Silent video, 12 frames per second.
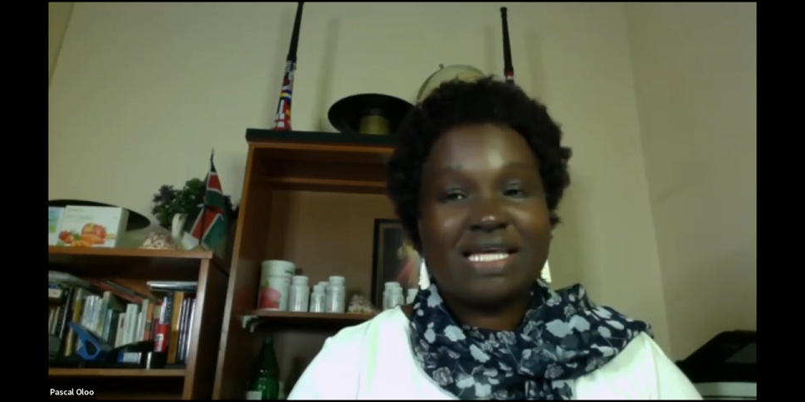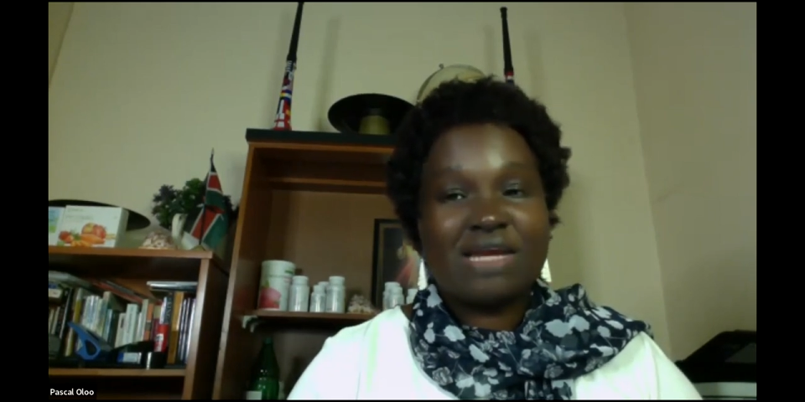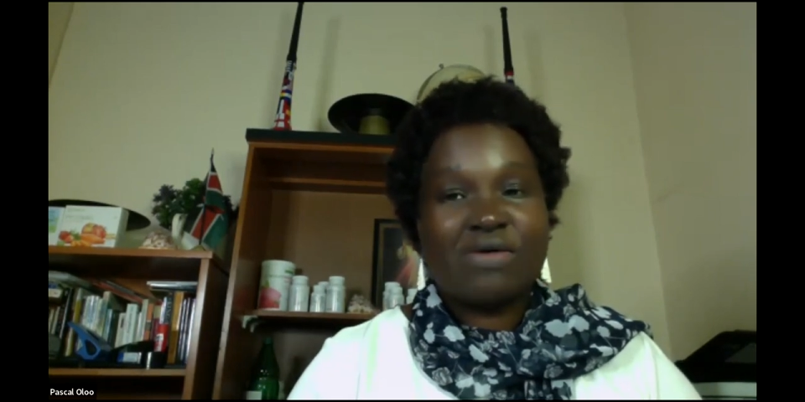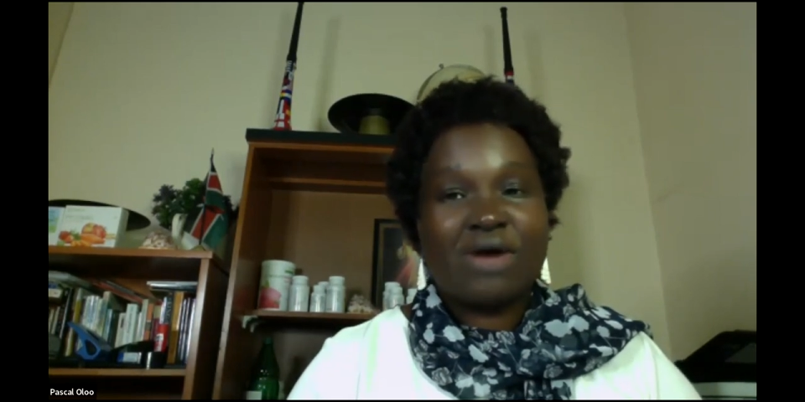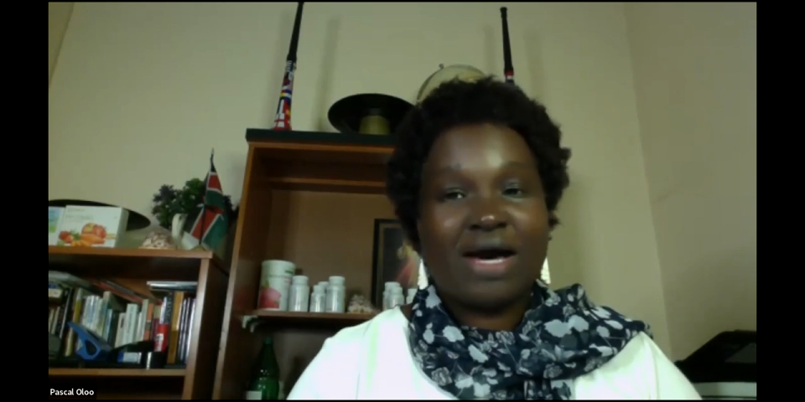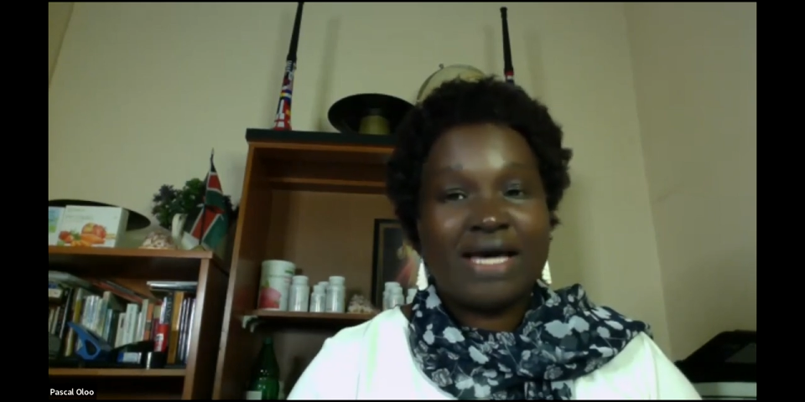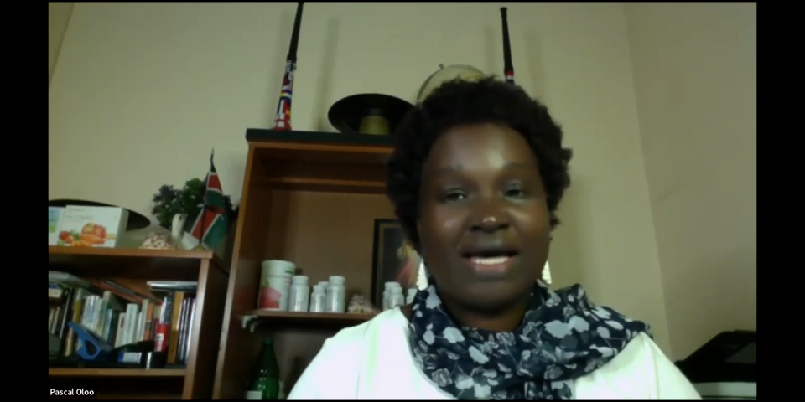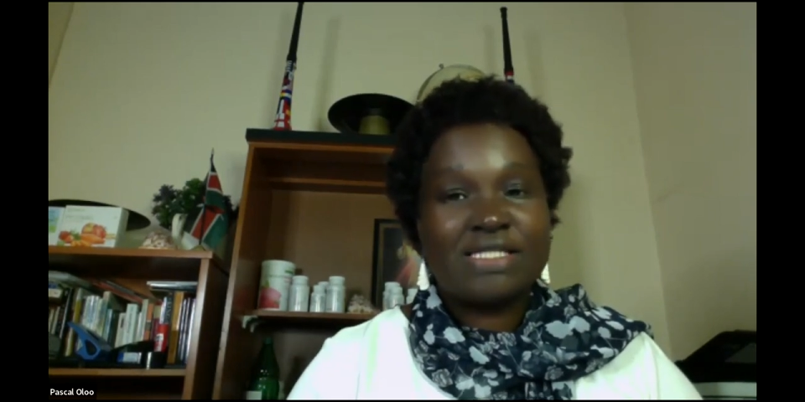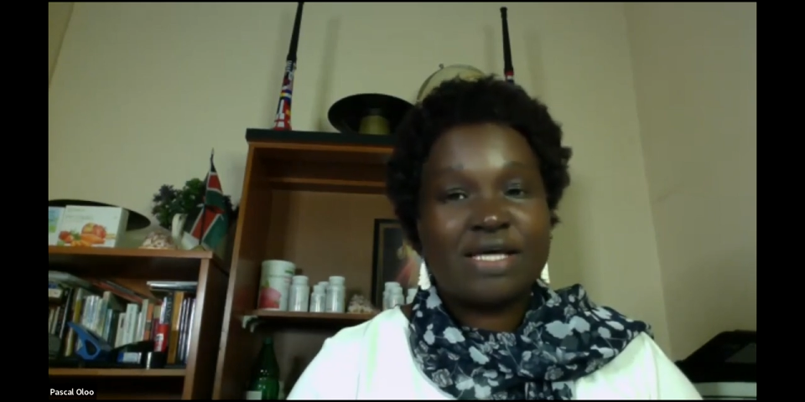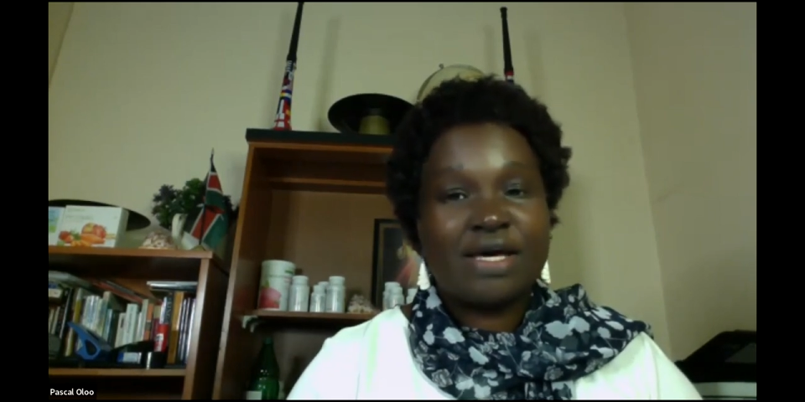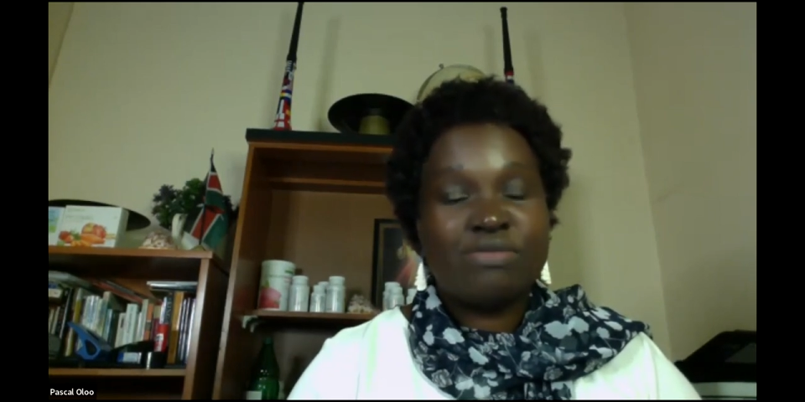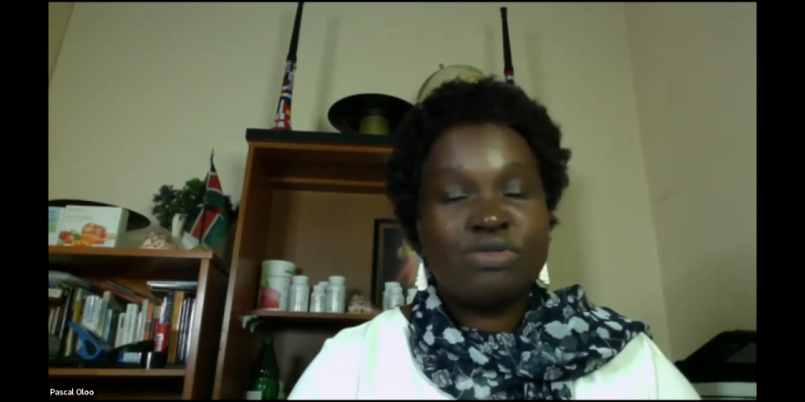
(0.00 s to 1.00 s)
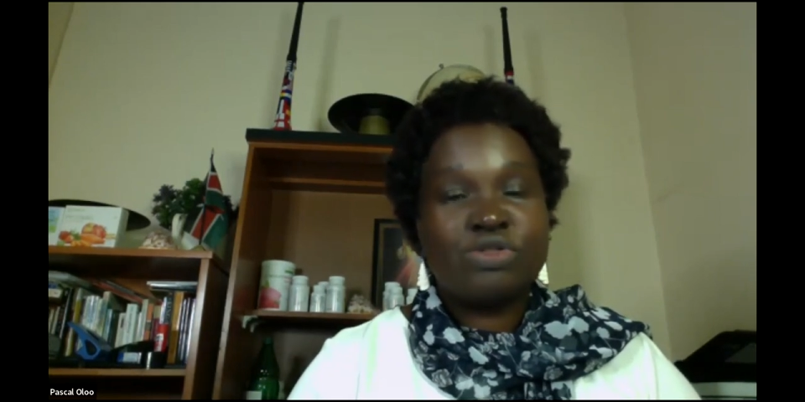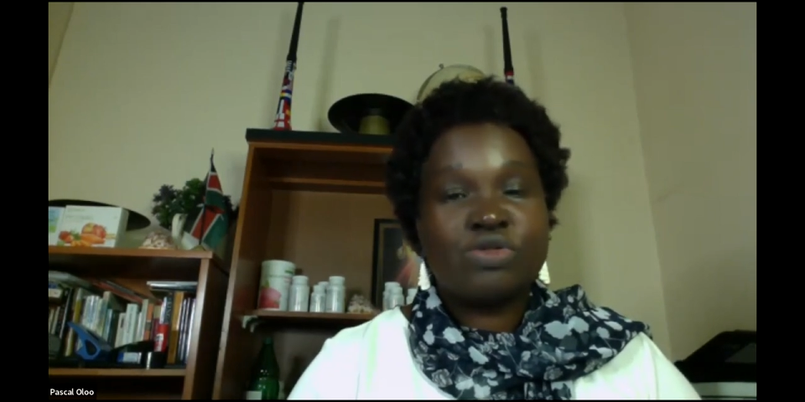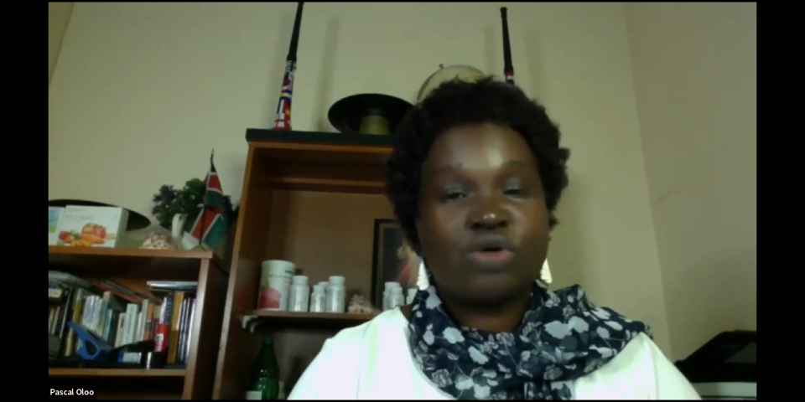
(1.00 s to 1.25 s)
and our eyes are able to